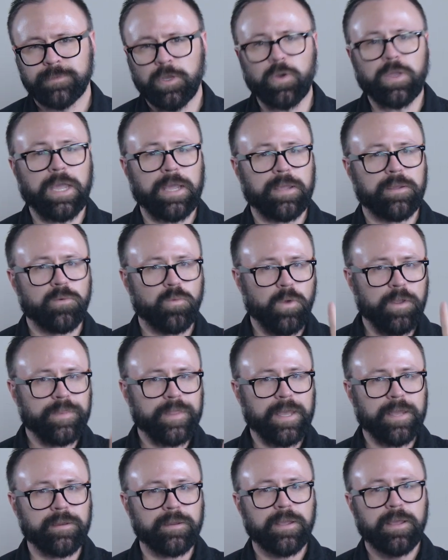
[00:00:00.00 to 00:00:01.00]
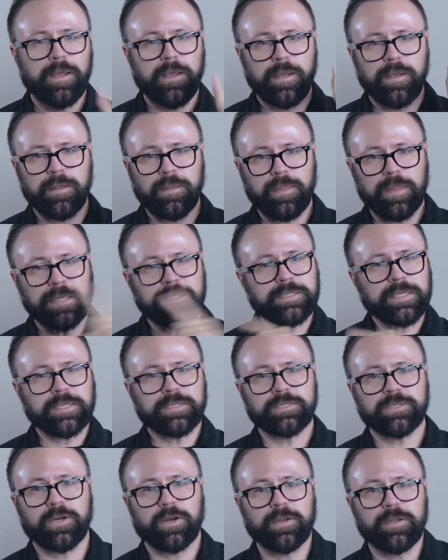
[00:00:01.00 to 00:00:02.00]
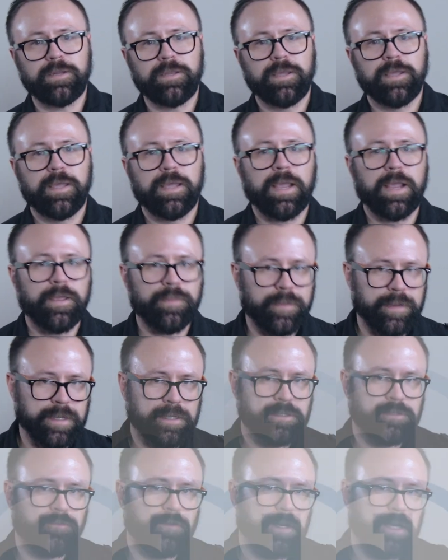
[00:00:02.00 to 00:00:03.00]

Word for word: Okay, with that, let's get started in the next